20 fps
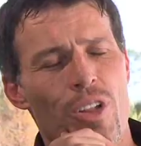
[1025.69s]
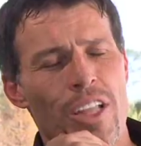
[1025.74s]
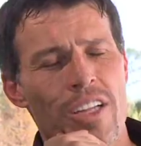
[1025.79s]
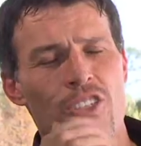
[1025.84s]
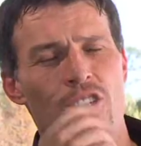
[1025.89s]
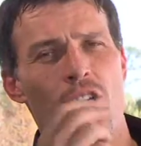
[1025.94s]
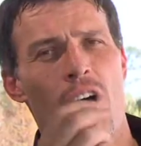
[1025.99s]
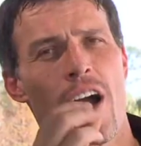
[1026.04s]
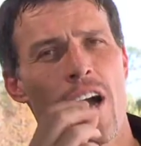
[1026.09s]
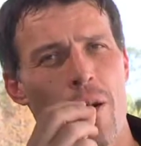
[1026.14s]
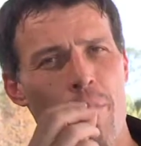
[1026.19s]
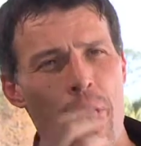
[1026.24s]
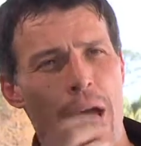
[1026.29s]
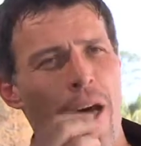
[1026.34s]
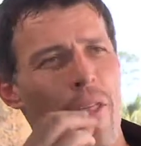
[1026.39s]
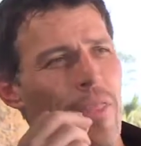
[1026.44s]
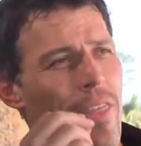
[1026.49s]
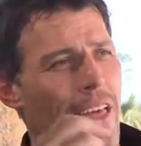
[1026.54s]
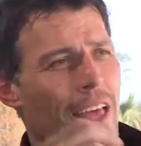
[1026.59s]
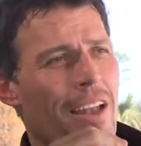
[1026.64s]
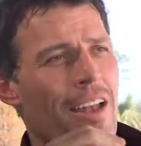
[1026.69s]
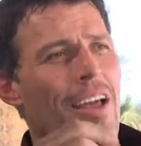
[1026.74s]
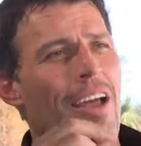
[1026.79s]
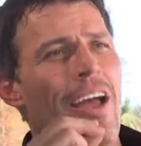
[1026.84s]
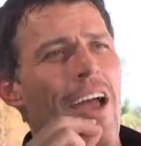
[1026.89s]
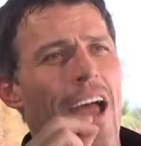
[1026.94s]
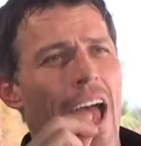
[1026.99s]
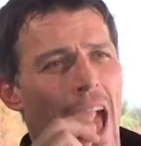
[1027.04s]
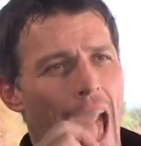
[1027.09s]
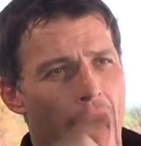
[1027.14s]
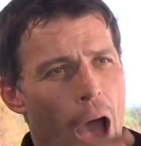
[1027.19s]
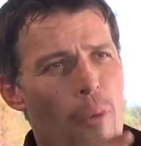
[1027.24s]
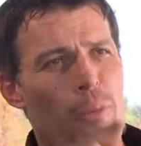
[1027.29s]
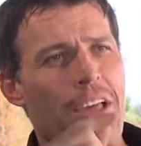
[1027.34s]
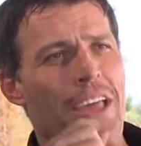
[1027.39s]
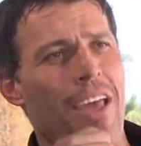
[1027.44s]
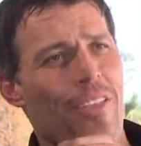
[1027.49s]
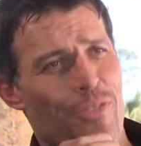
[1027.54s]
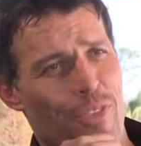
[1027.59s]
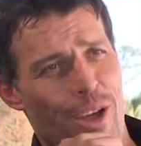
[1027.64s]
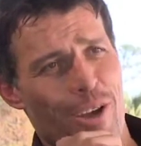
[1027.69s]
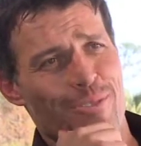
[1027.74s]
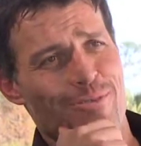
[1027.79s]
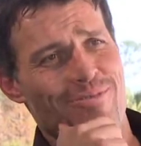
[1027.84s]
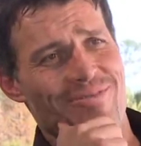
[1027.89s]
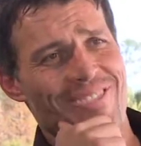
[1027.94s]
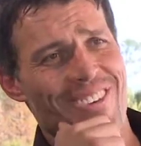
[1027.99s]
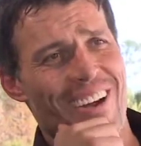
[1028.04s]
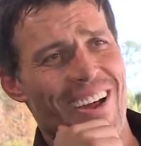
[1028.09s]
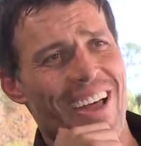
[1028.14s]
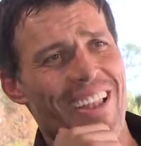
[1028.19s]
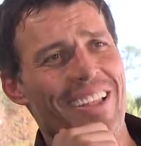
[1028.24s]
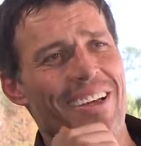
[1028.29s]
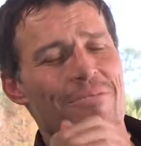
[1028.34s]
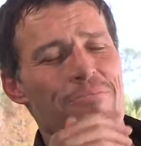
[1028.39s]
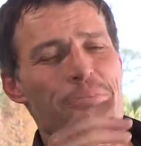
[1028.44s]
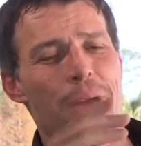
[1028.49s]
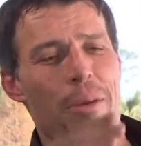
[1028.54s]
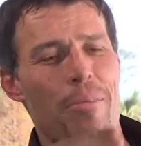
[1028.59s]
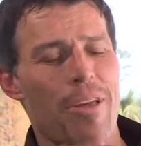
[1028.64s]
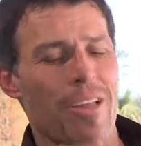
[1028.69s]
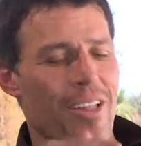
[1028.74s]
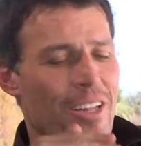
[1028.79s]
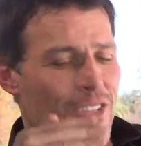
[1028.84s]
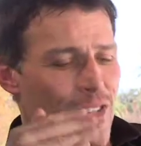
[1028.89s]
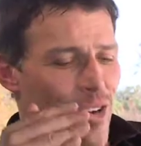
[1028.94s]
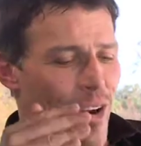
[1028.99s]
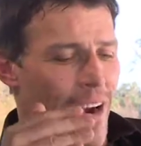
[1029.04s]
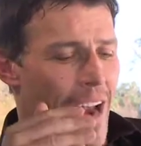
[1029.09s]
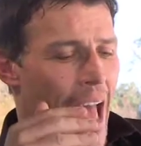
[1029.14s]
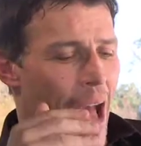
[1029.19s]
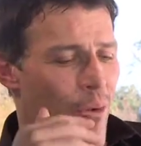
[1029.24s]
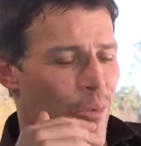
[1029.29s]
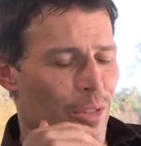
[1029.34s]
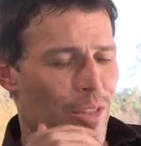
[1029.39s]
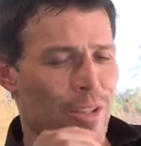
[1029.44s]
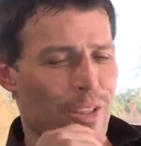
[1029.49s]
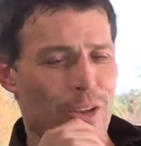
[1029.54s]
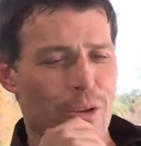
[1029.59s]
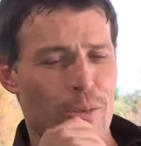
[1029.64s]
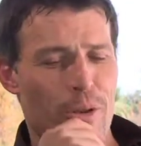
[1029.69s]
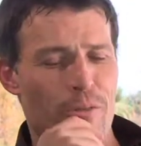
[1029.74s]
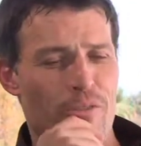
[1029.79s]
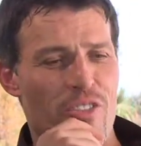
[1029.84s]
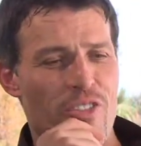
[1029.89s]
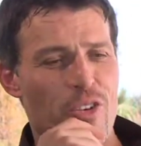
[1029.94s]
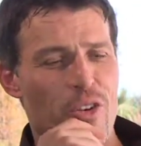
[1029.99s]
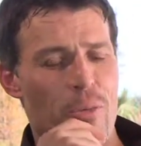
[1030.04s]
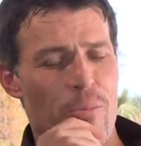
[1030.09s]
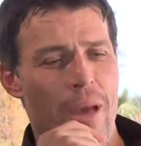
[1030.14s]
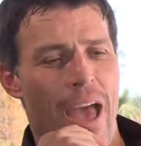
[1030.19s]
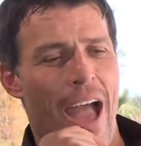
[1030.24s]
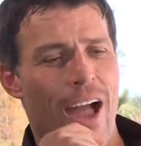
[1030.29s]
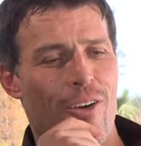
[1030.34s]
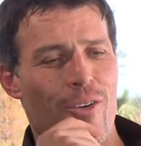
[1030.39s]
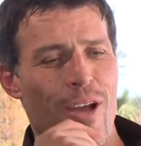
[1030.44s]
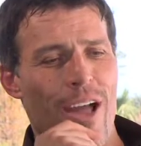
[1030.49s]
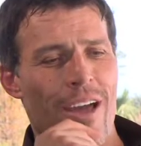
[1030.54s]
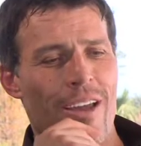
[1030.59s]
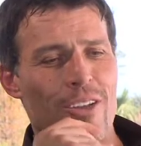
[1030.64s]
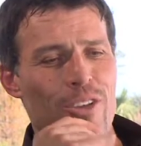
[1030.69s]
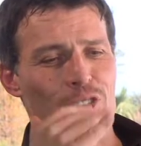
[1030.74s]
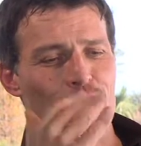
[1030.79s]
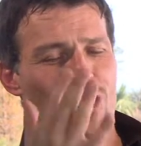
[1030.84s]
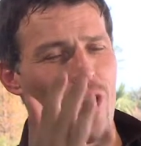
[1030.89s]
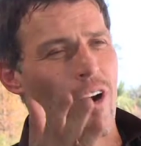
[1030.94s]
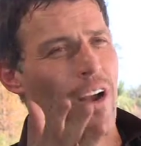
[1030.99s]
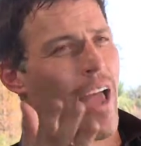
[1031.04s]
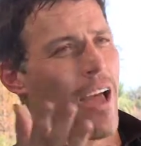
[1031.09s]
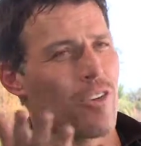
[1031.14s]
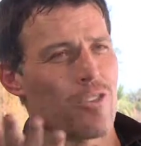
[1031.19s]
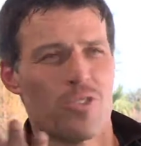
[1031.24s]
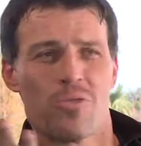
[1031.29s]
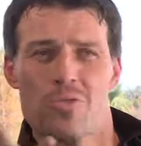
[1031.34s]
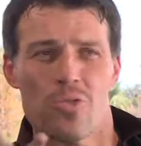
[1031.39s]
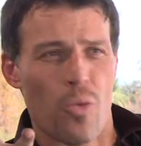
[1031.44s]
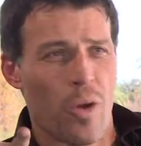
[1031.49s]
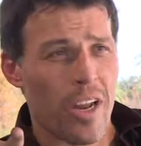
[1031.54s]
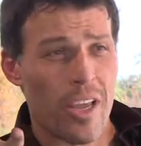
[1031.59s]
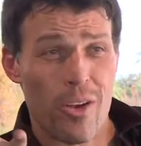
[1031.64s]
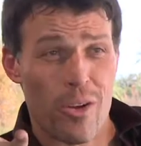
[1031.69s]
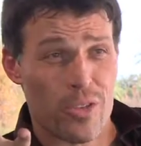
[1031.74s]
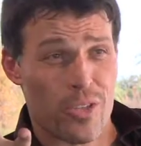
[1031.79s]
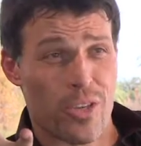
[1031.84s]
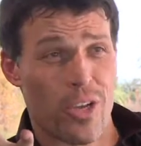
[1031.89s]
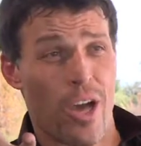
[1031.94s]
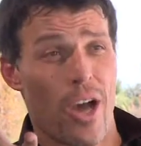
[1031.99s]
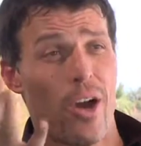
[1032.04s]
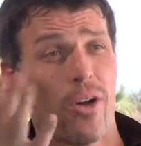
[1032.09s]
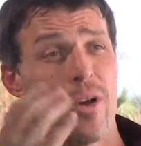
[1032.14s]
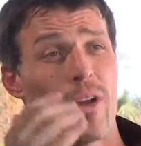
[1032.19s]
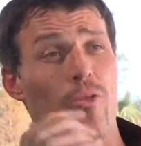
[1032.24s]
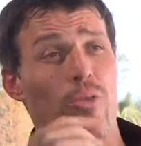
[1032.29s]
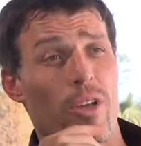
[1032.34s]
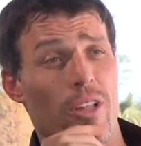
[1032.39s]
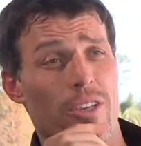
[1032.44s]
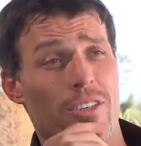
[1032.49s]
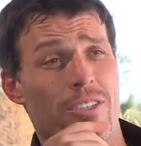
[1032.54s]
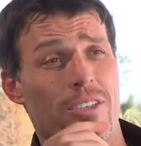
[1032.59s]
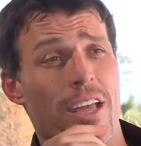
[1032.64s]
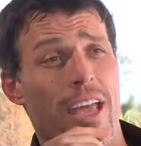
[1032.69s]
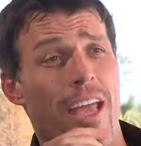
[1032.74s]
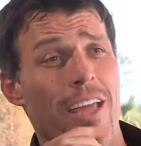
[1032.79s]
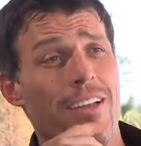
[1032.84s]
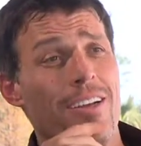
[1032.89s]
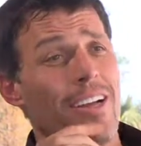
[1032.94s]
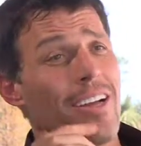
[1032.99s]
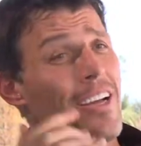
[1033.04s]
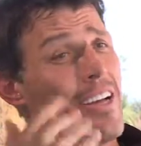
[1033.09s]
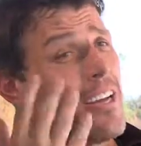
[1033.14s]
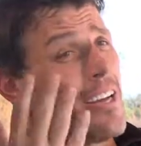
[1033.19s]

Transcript: Well, let's talk about then how we get there. All right, maybe let's start out with a little bit of your background. You started out 20 years ago in real estate.